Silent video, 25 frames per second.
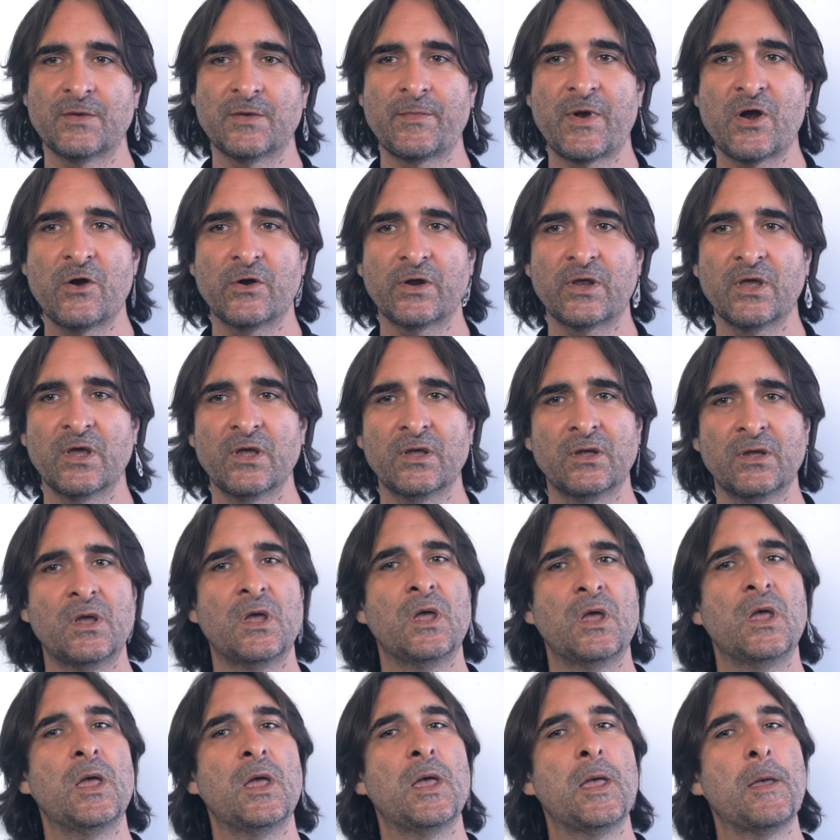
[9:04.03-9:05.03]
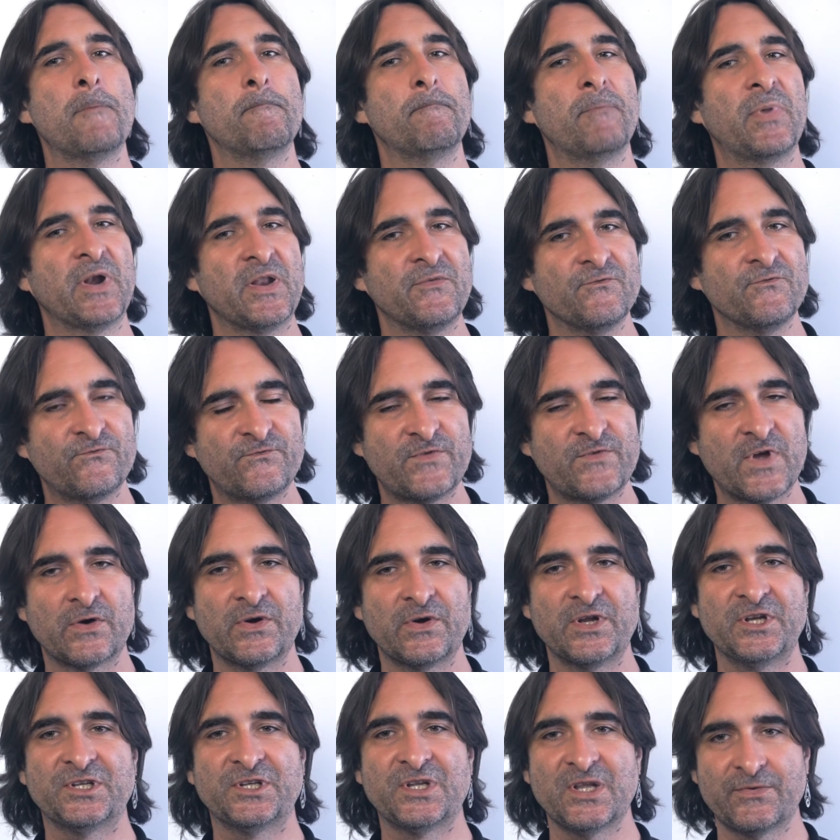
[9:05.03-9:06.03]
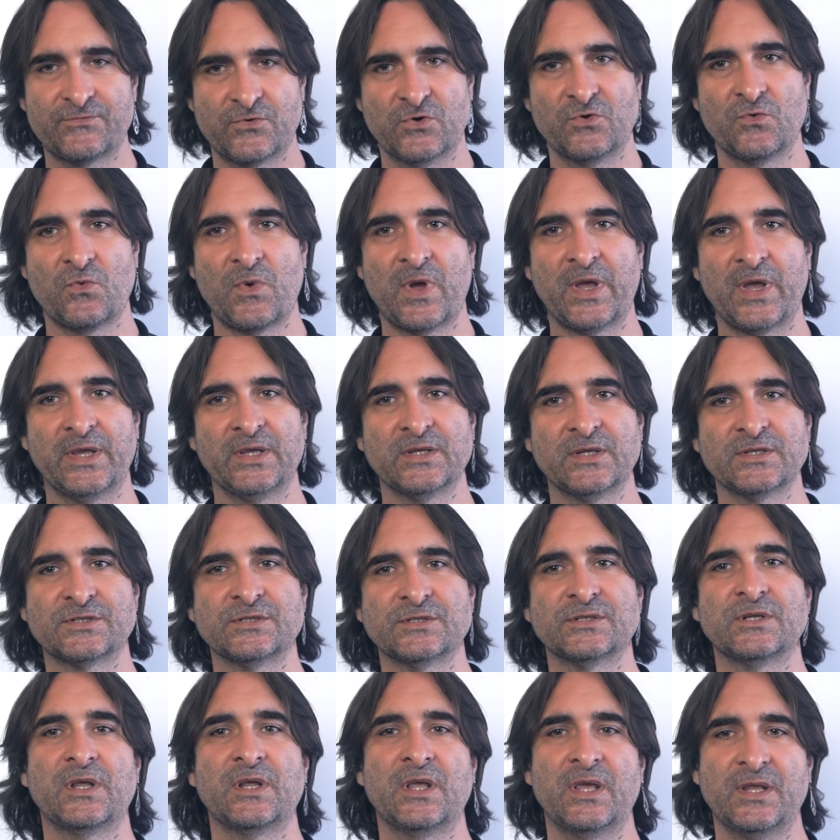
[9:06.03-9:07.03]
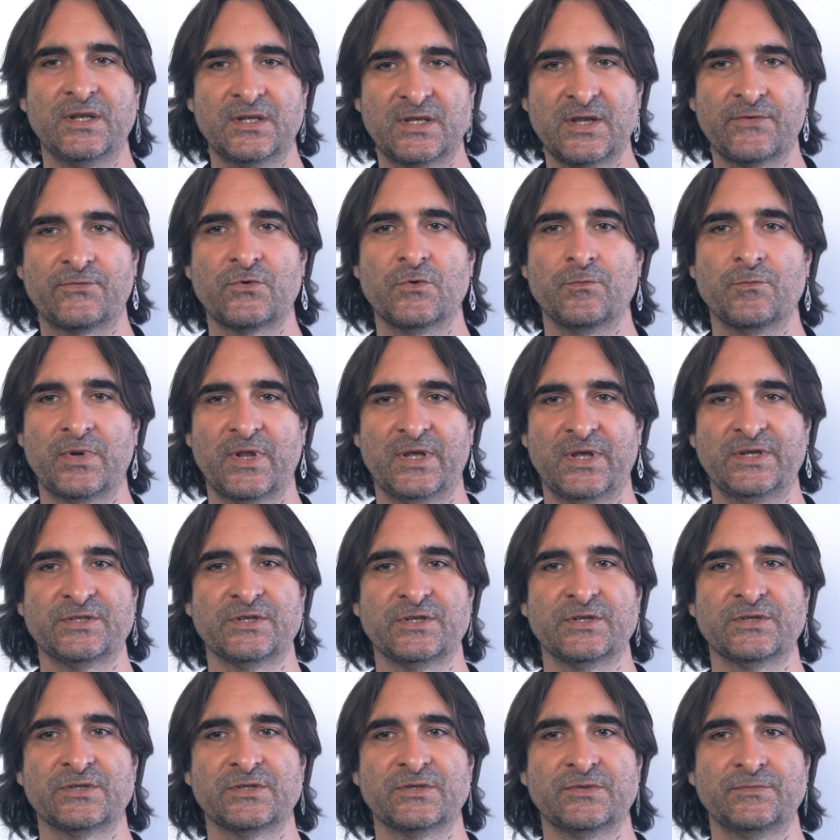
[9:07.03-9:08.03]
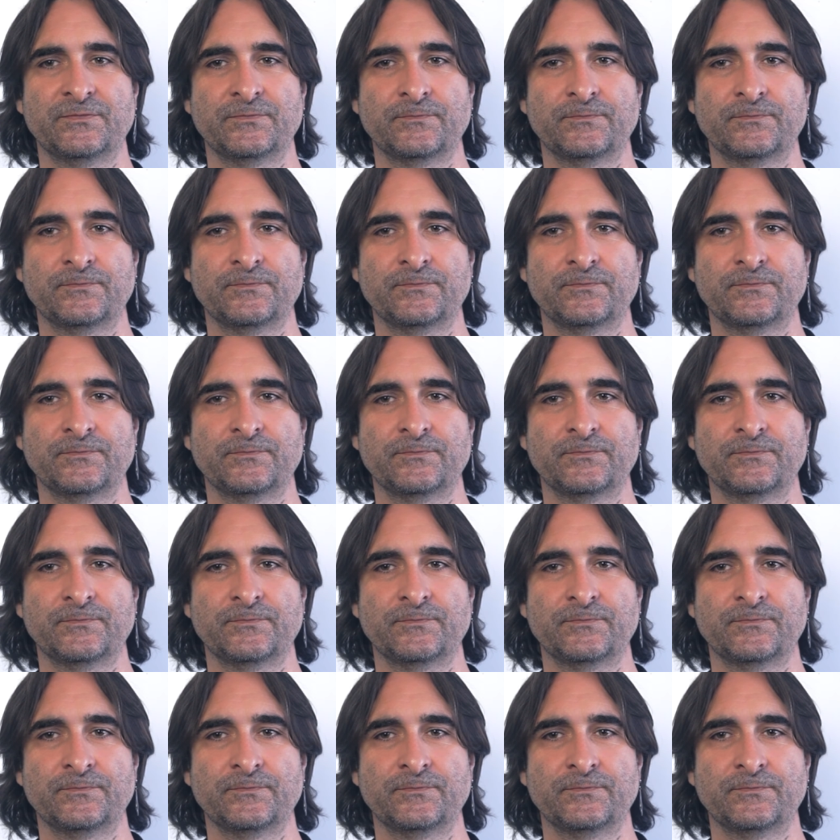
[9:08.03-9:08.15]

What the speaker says: America, but in very different ways in different places.